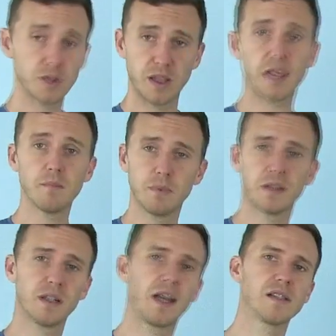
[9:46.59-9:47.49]
So they can
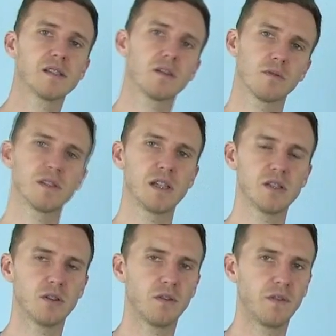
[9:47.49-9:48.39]
build a nice little
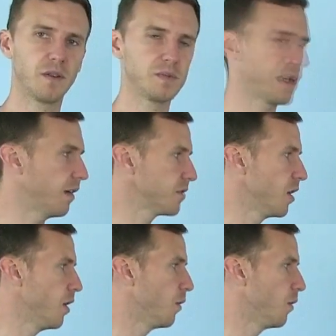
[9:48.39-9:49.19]
residual for themselves.